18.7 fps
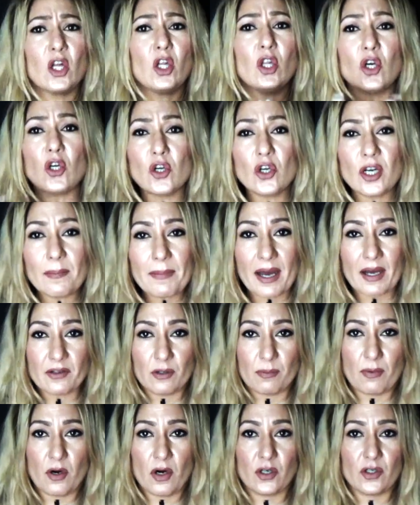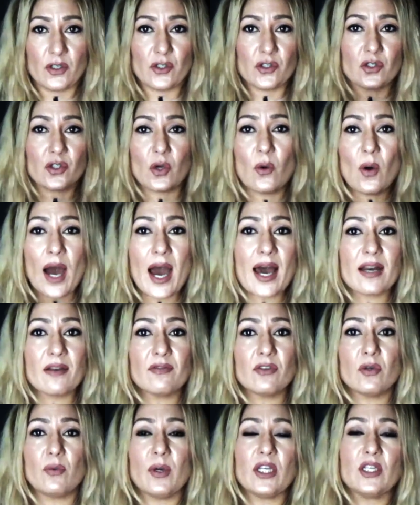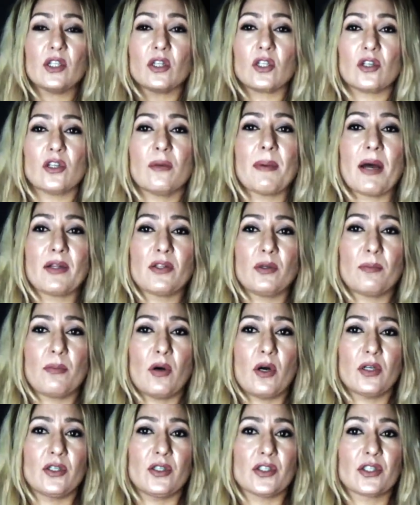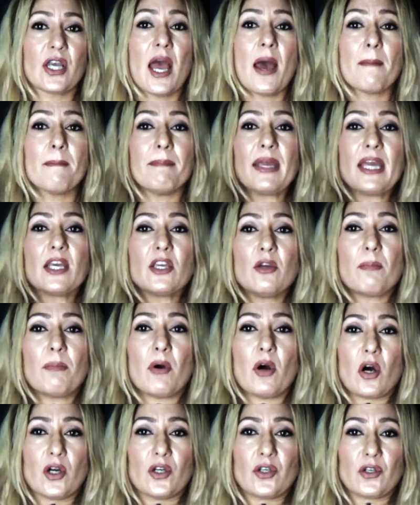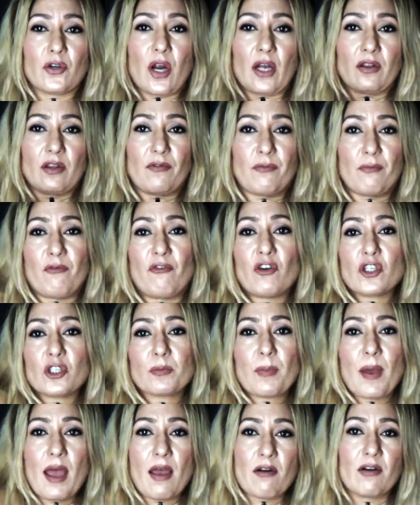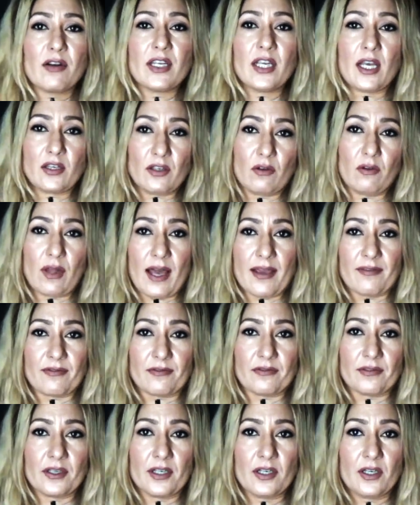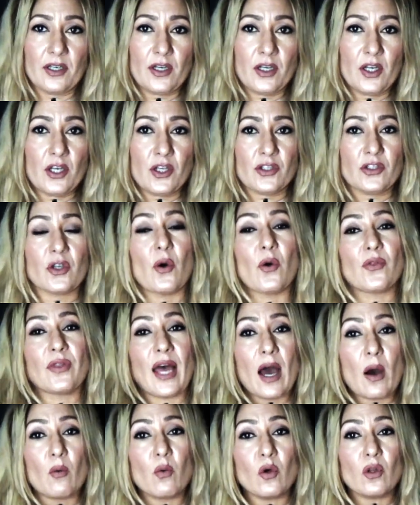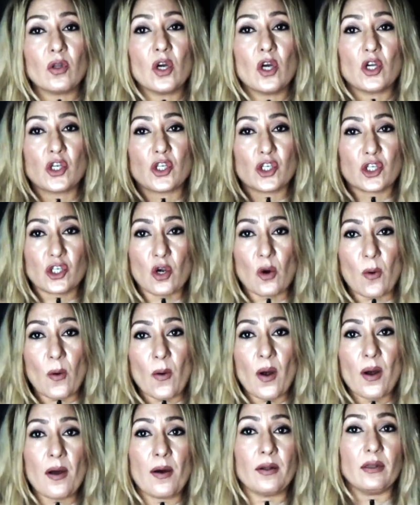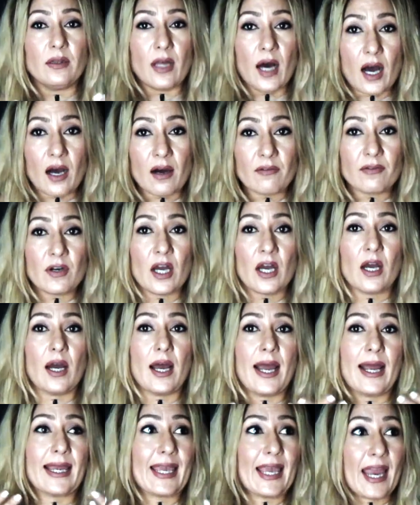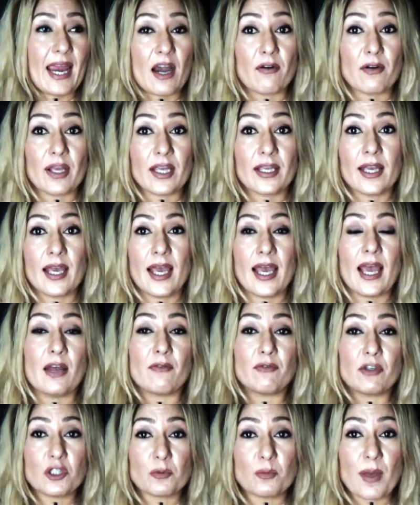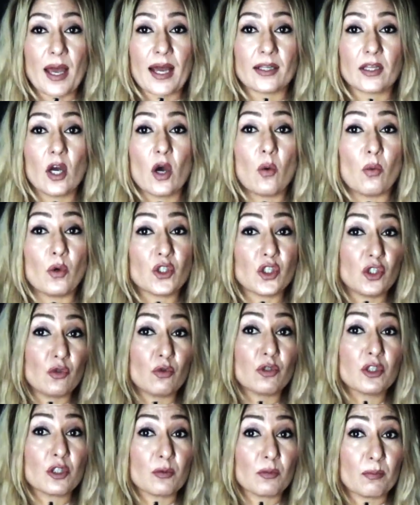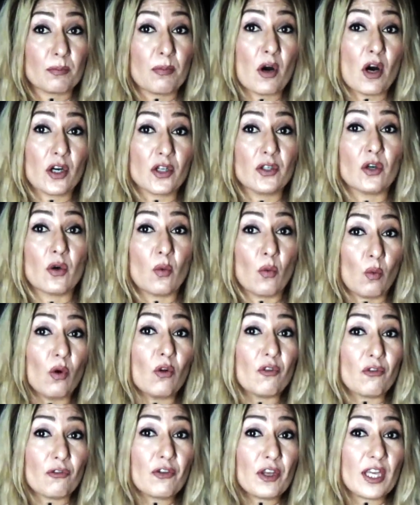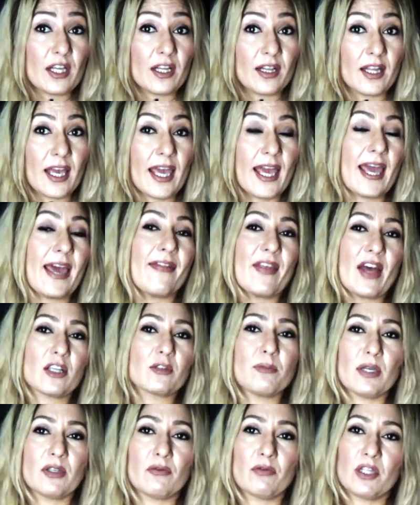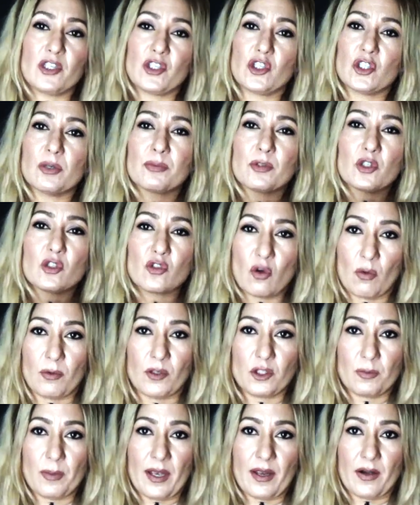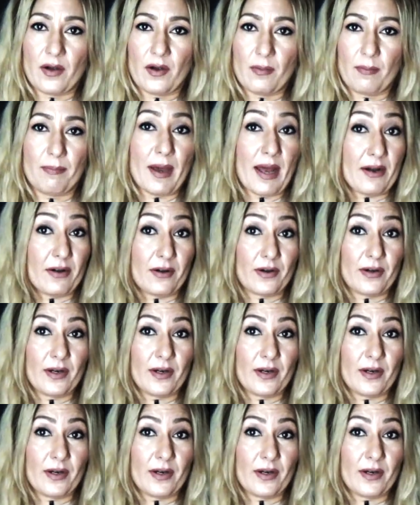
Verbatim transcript: Learn about your partners. Go out of your way to learn about your partners. Make your partner the first priority in your life. So that will show love, caring, and respect, what your partner will feel, and that's make a relationship so much better. Better.